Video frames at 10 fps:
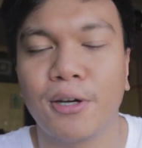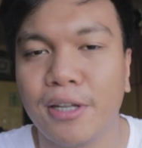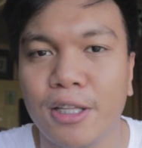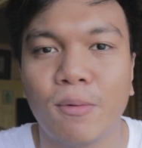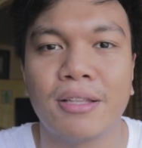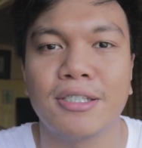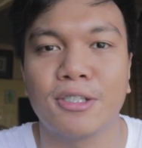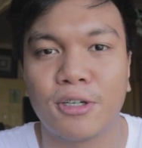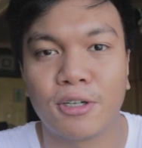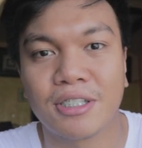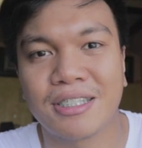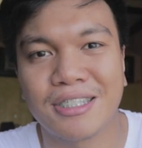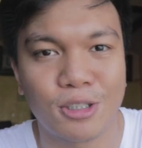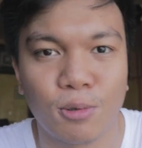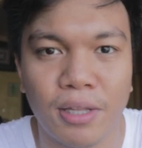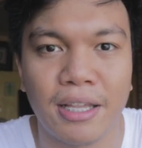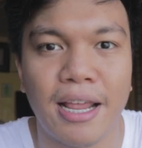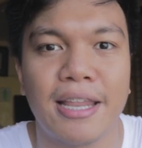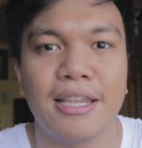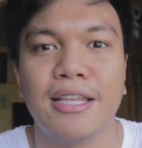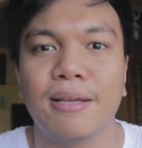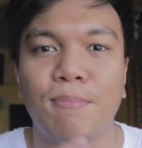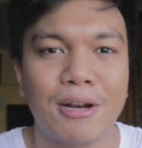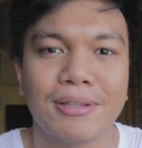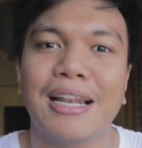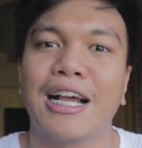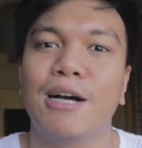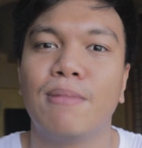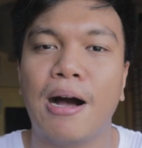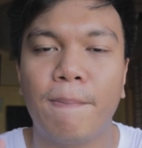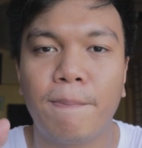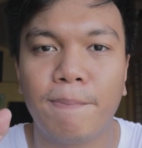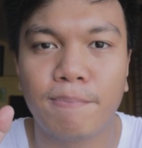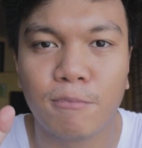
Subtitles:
early 20s or you're just a student and meron talagang mga